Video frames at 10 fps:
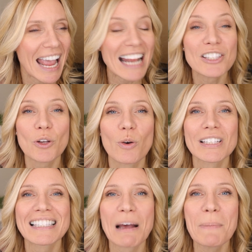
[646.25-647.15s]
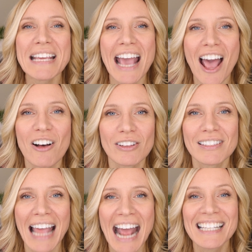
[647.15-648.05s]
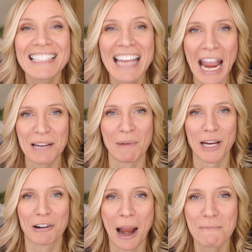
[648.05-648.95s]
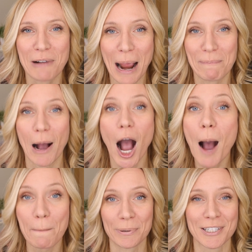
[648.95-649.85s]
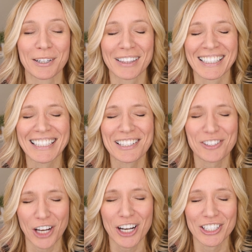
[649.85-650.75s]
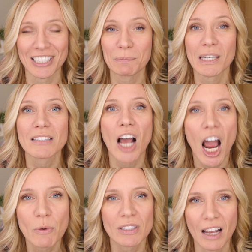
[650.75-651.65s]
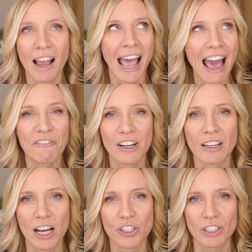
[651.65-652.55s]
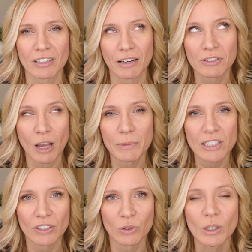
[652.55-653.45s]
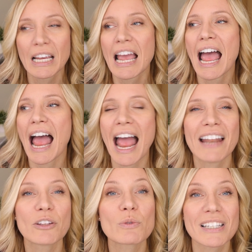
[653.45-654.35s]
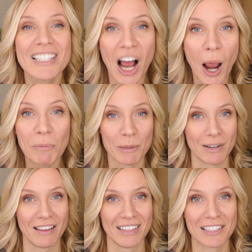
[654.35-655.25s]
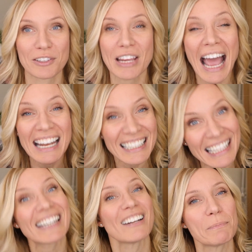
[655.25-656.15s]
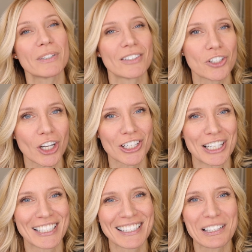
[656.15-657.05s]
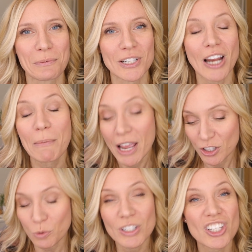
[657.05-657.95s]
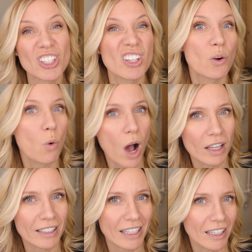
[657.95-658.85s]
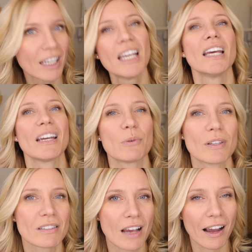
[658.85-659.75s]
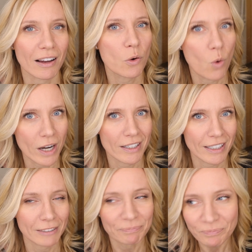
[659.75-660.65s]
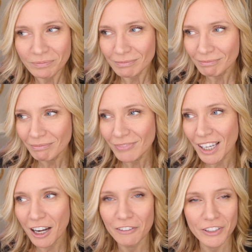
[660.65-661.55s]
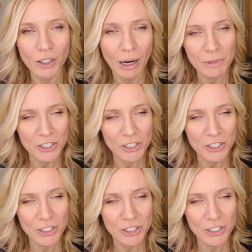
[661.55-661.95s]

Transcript: And so somebody else had to take my crown prep up to the judges because I was half unconscious. I was coming to, and there was a time limit on this. So you had to get it up to the judges in so much time. So it wasn't just quality, it was quantity of, how